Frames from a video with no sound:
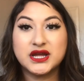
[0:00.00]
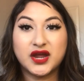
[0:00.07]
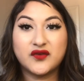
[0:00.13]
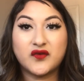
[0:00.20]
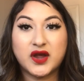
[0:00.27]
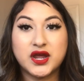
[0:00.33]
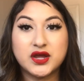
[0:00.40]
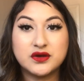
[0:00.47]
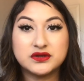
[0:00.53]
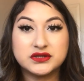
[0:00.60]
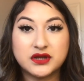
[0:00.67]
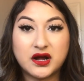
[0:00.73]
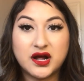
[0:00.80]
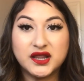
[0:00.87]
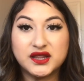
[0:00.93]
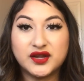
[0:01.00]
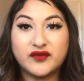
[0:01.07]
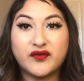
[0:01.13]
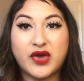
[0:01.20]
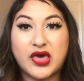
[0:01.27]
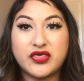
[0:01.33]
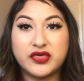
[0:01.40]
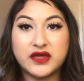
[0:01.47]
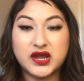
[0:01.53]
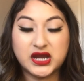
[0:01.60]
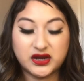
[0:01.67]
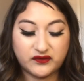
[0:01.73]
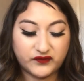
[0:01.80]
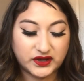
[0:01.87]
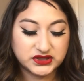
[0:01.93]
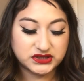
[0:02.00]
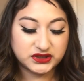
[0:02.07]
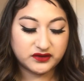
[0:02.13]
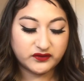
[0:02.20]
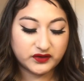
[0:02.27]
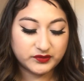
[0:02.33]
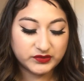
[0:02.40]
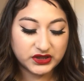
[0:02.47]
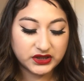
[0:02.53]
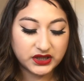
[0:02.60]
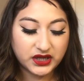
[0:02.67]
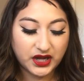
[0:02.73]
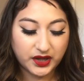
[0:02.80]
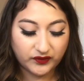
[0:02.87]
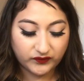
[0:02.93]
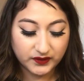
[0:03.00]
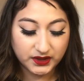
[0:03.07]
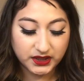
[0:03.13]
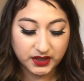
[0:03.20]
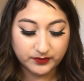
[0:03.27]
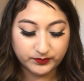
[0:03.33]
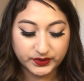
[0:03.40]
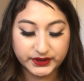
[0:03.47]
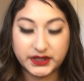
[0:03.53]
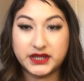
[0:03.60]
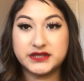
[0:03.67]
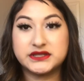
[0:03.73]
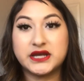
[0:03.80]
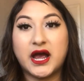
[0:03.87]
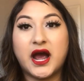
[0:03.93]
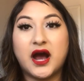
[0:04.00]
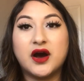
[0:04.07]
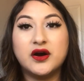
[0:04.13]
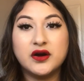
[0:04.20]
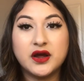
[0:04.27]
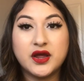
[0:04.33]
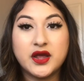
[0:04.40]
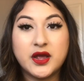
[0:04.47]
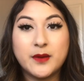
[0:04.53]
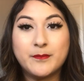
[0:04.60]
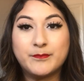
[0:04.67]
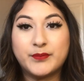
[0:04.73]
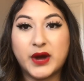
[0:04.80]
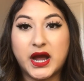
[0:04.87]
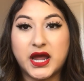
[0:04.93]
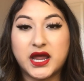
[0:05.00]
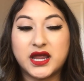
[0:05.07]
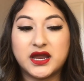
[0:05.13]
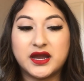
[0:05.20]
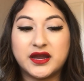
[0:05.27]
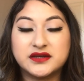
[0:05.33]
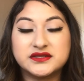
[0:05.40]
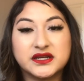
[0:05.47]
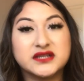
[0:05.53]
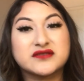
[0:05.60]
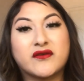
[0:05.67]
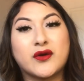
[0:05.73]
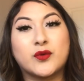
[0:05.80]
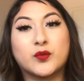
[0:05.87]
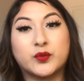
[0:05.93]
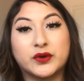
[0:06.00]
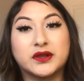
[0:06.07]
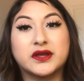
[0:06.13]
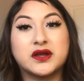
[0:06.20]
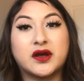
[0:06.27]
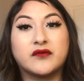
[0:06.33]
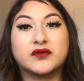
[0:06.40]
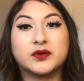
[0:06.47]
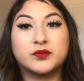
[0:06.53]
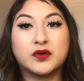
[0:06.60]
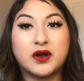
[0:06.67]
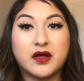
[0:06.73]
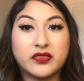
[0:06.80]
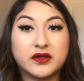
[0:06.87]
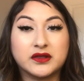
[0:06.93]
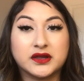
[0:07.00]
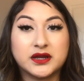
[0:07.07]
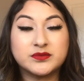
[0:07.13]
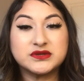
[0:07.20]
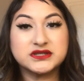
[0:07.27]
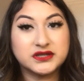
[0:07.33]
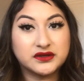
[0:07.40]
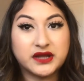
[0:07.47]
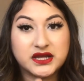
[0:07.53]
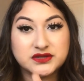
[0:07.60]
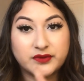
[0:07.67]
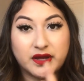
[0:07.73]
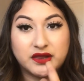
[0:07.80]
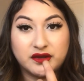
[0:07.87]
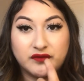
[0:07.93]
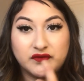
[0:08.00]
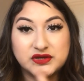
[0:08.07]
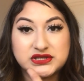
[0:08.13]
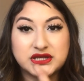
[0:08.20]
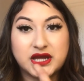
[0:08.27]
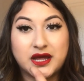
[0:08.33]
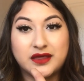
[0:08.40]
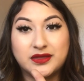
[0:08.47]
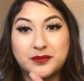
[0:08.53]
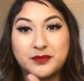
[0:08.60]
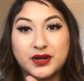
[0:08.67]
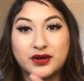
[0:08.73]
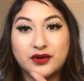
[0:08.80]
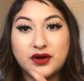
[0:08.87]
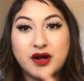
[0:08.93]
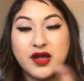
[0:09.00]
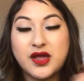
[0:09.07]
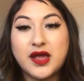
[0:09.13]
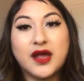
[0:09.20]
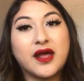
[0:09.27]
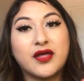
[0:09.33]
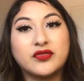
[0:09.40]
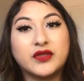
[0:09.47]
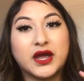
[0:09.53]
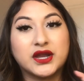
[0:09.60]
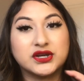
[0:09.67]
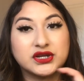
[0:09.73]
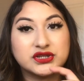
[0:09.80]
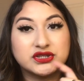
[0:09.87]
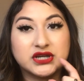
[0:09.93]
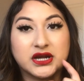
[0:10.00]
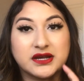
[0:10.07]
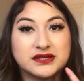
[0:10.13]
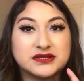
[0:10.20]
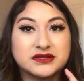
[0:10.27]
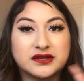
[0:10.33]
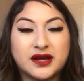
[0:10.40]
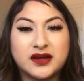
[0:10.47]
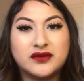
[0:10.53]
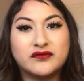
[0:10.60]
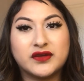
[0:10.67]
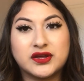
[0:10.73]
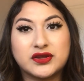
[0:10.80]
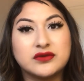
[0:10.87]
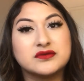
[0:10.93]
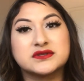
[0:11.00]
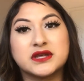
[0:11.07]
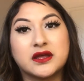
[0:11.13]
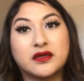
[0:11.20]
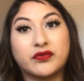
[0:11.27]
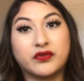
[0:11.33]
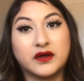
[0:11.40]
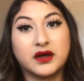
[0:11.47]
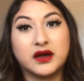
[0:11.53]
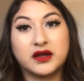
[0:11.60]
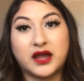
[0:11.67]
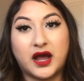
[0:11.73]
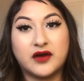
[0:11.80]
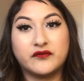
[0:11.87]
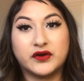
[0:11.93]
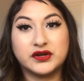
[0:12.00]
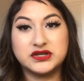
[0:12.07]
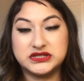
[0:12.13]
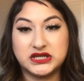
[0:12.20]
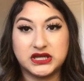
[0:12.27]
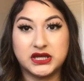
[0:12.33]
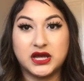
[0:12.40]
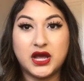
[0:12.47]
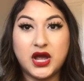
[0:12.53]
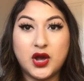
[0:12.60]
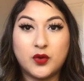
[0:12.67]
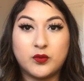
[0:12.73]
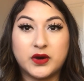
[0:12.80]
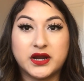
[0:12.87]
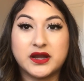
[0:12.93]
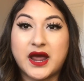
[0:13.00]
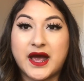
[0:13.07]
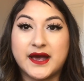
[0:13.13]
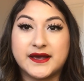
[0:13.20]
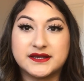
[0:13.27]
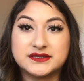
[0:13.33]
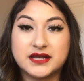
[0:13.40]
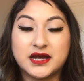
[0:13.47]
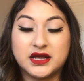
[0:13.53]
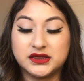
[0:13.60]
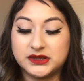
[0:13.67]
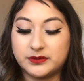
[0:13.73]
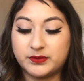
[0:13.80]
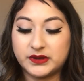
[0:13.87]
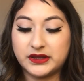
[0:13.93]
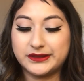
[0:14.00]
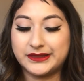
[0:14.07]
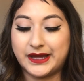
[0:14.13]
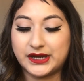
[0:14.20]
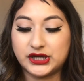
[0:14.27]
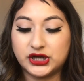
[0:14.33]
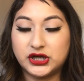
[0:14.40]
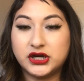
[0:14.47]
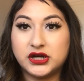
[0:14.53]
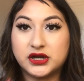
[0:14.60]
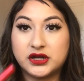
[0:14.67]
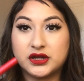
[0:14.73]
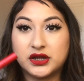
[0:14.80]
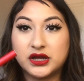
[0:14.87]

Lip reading: if I use all of the Fenty formula, I feel like it bleeds out, but it does feel really comfortable on the lips, so that's why I love using it in the middle, and then just kind of like using the Kat Von D one as a lip liner